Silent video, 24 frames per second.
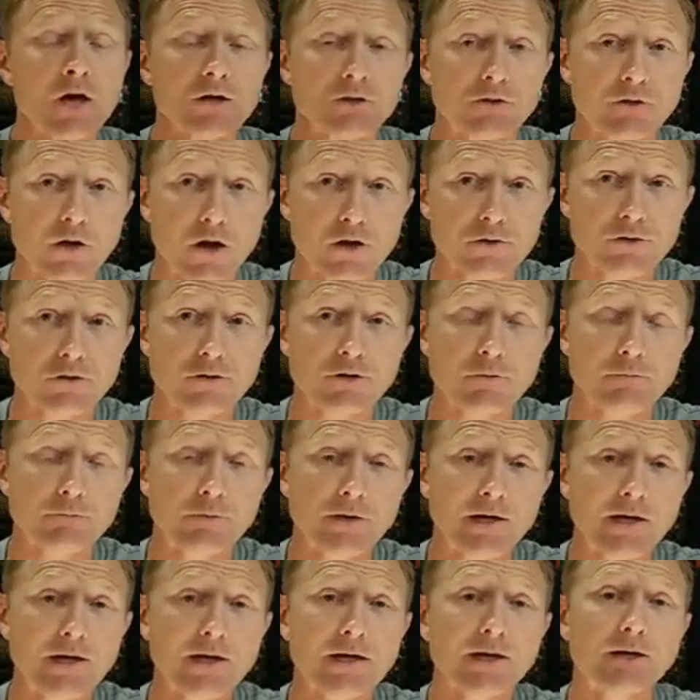So those are the
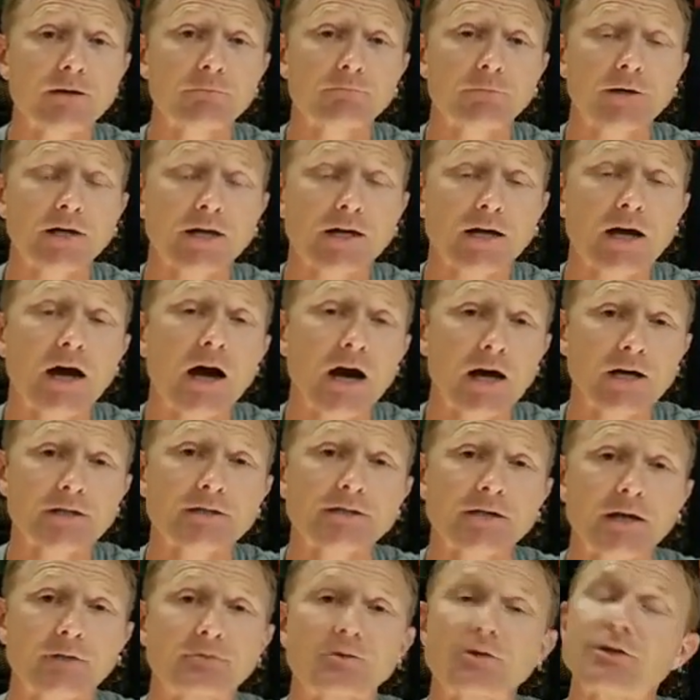big
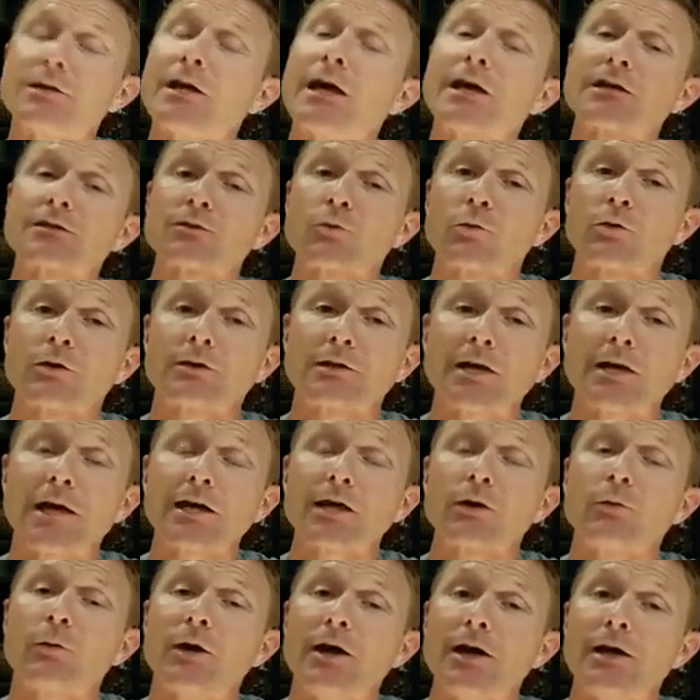concepts or
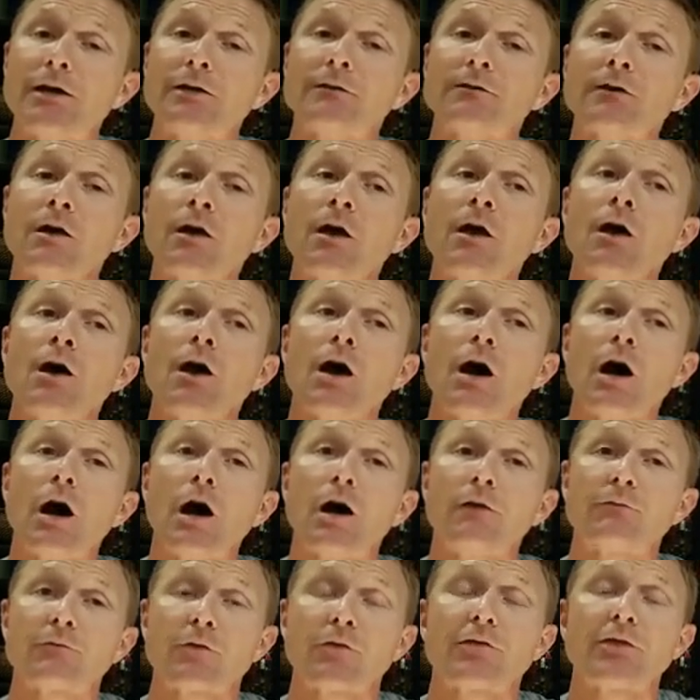takeaways
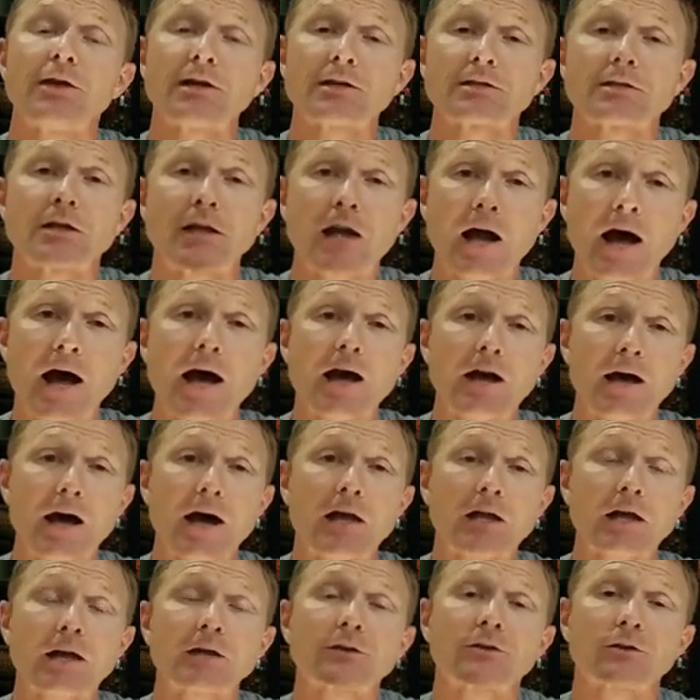for things that I
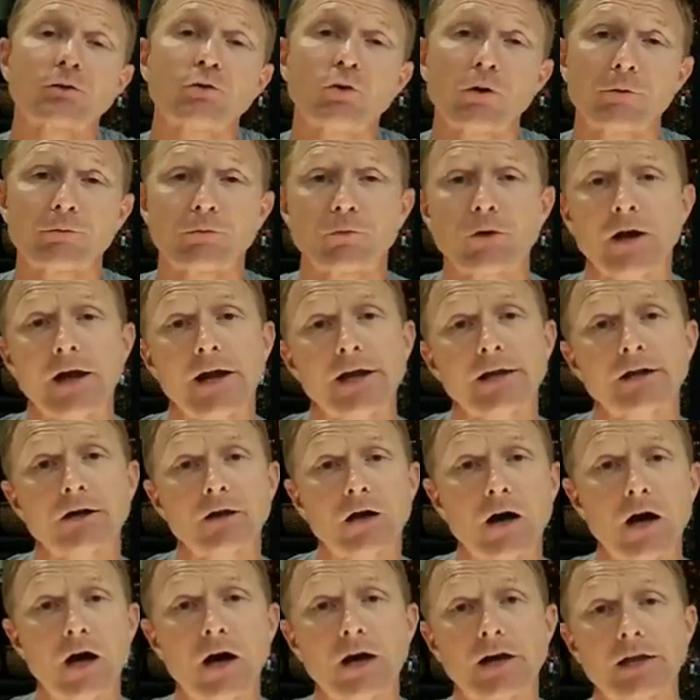like to incorporate
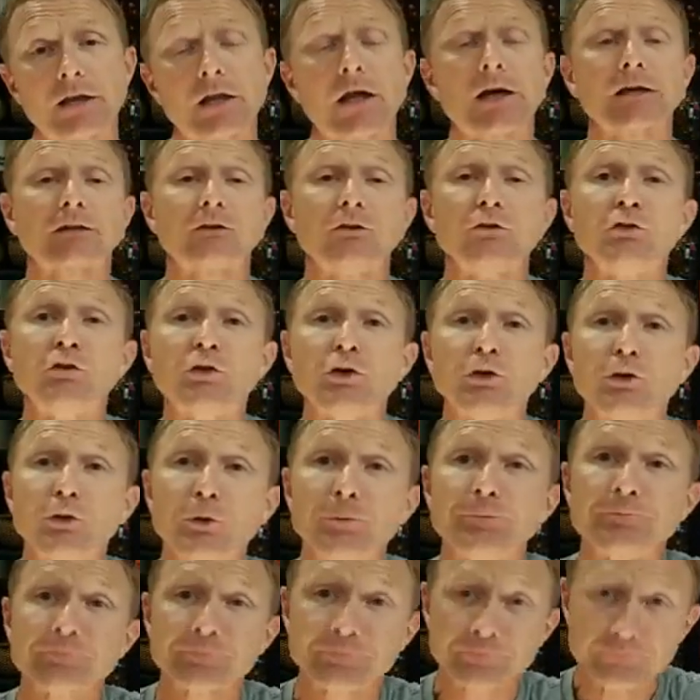and like to do.
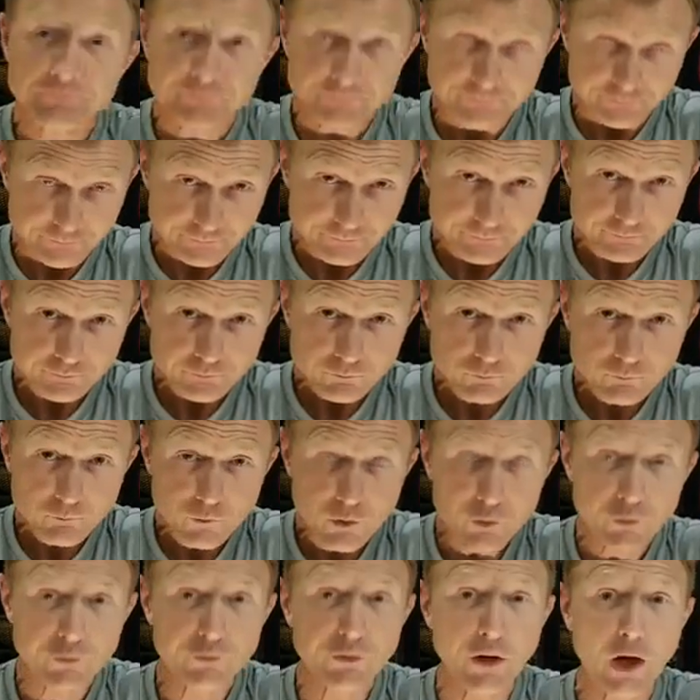
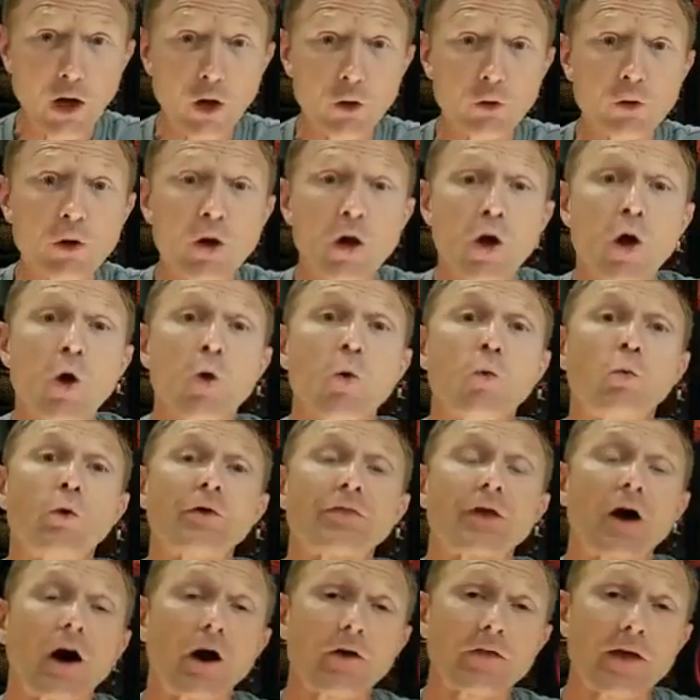So
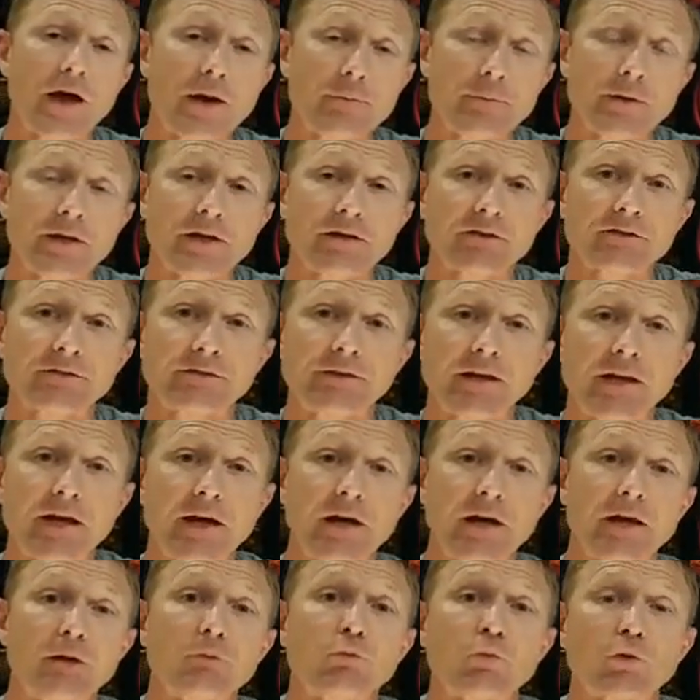with all that being
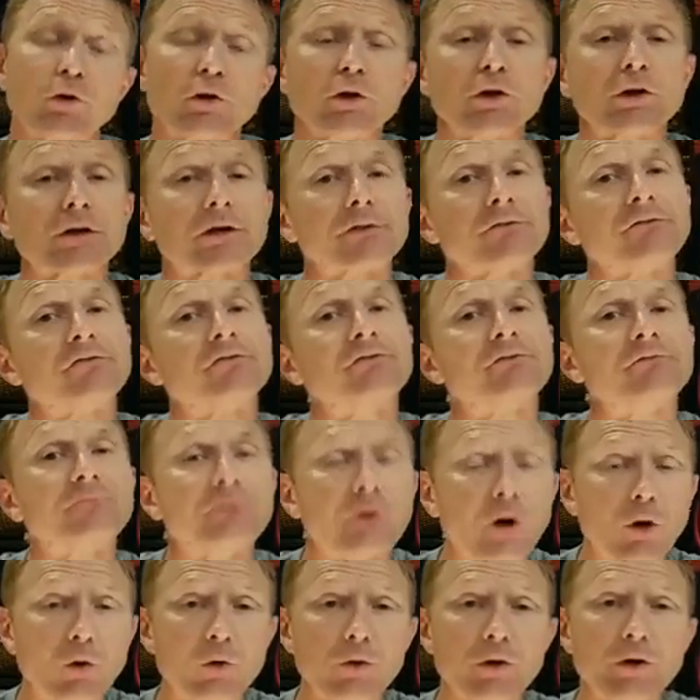said, we're looking
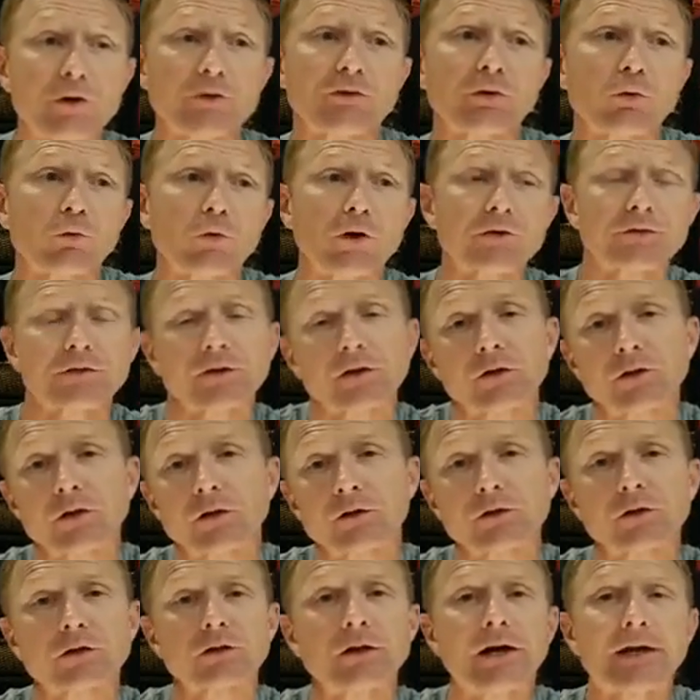forward to what's it going to
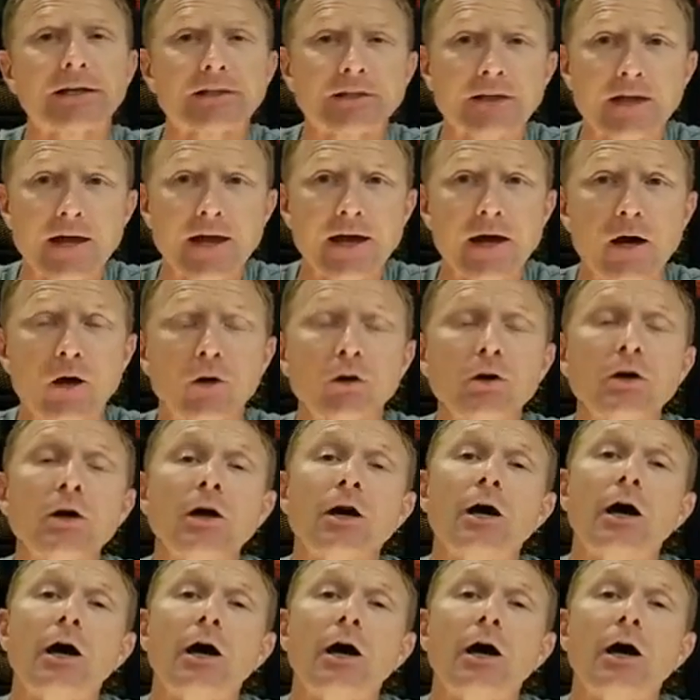look like now.